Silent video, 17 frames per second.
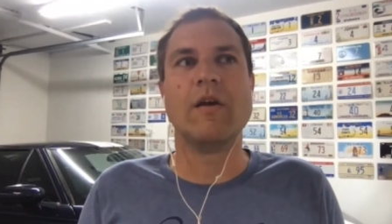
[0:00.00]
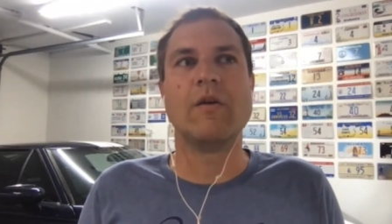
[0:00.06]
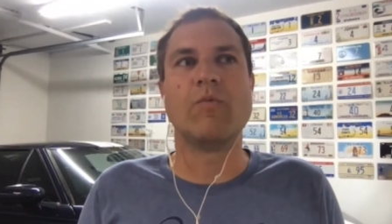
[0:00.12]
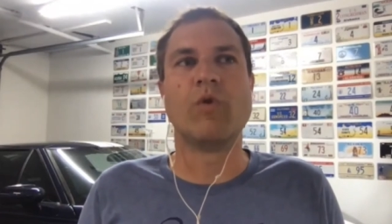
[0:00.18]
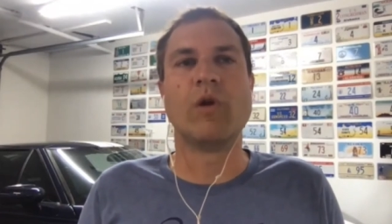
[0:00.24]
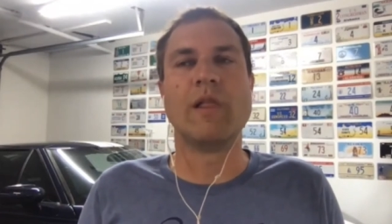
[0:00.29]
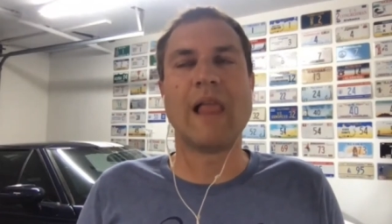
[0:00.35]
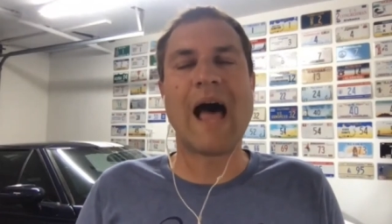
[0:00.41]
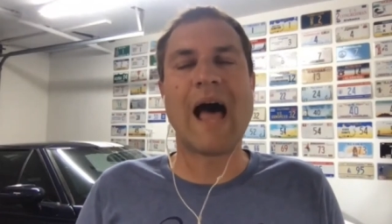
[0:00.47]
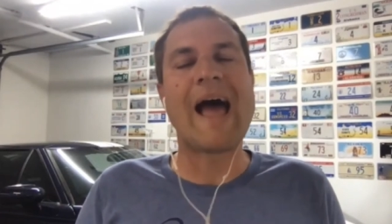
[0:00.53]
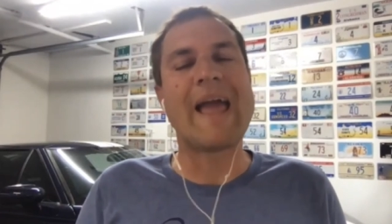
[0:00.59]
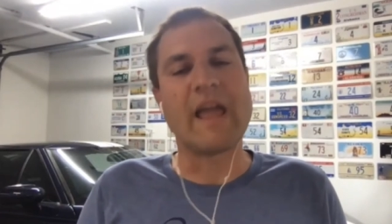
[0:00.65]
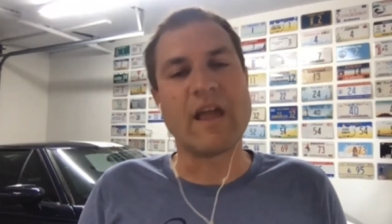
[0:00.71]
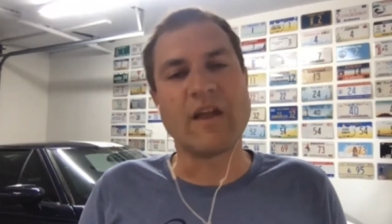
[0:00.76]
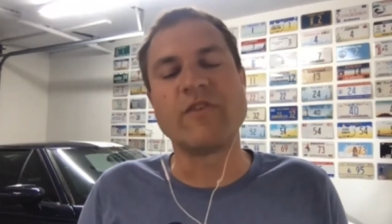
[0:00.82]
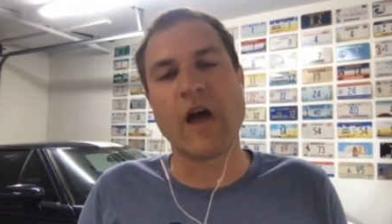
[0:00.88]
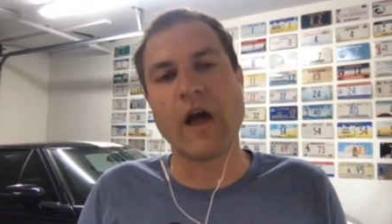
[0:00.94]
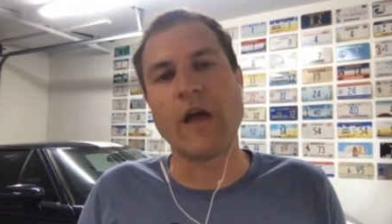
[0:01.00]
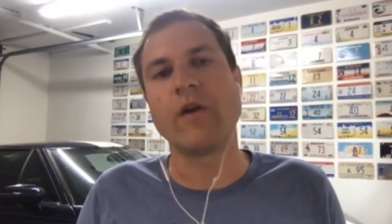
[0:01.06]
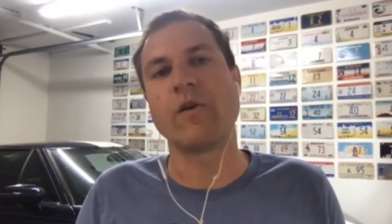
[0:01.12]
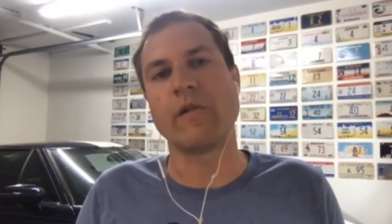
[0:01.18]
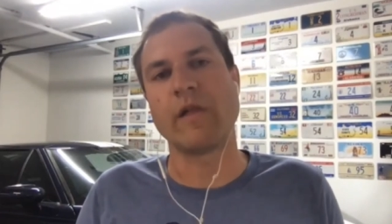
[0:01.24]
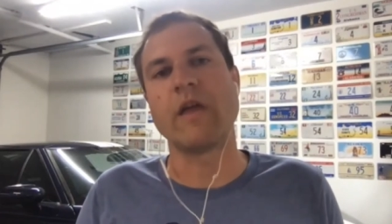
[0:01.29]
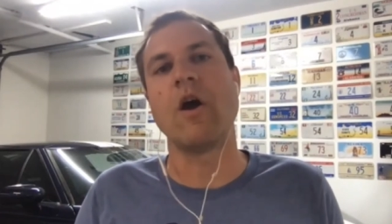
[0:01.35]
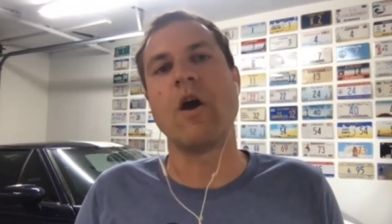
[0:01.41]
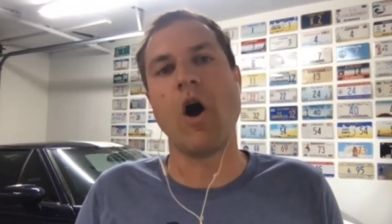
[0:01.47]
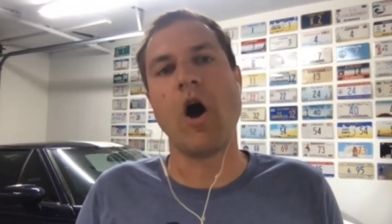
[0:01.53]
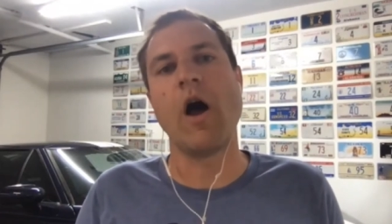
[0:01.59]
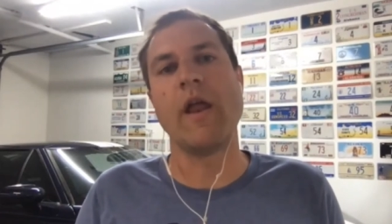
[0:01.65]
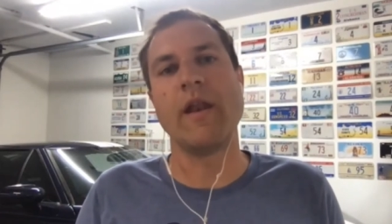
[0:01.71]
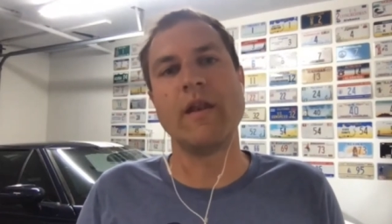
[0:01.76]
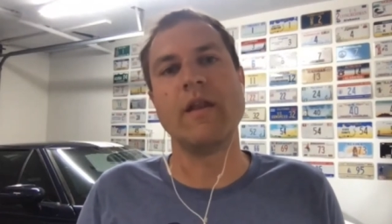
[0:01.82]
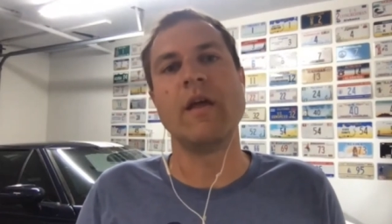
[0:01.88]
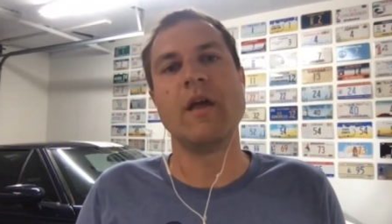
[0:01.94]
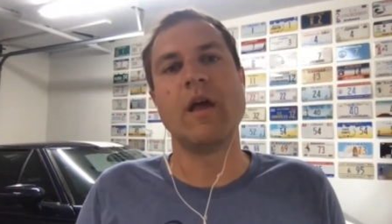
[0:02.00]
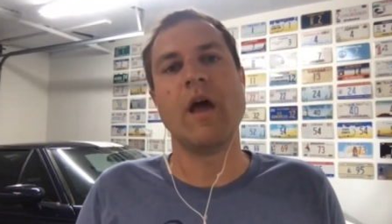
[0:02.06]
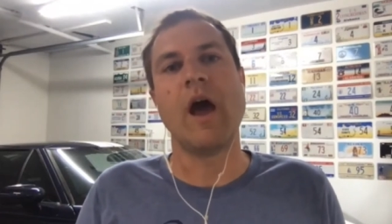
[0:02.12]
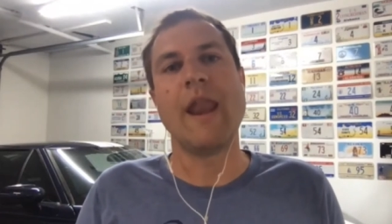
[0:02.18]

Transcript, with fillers: rely entirely on